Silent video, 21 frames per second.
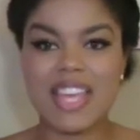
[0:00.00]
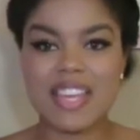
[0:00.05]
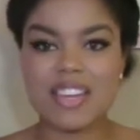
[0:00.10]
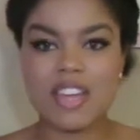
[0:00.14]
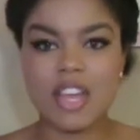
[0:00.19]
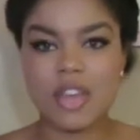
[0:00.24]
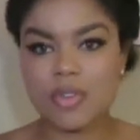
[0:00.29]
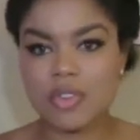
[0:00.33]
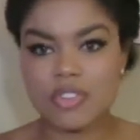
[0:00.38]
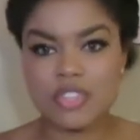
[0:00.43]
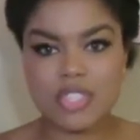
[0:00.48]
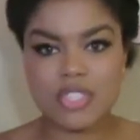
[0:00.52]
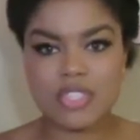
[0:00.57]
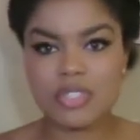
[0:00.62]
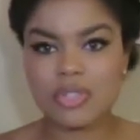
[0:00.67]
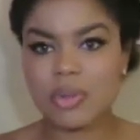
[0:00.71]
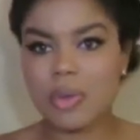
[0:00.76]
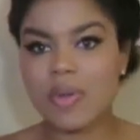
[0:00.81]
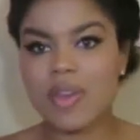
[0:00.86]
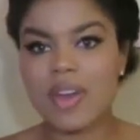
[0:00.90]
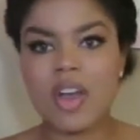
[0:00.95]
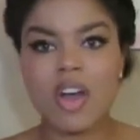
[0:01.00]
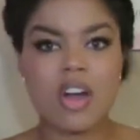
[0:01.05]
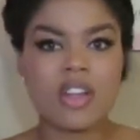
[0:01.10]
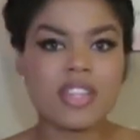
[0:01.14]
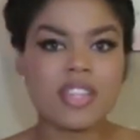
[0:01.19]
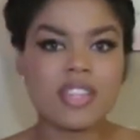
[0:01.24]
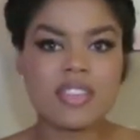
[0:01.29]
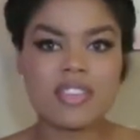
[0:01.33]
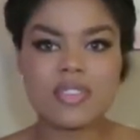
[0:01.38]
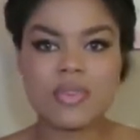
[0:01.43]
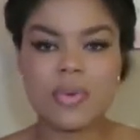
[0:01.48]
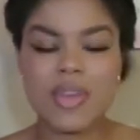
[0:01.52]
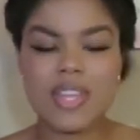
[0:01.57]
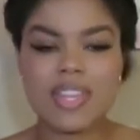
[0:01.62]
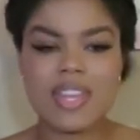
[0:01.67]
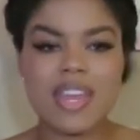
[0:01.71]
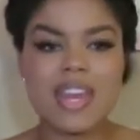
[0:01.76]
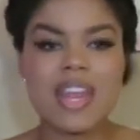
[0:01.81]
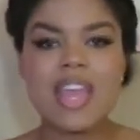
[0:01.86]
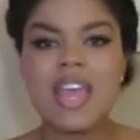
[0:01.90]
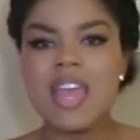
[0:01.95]
Like, no, you just throw it all in the
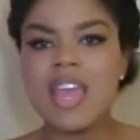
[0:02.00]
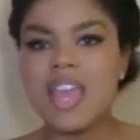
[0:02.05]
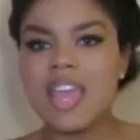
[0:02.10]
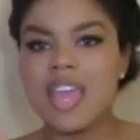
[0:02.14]
toilet.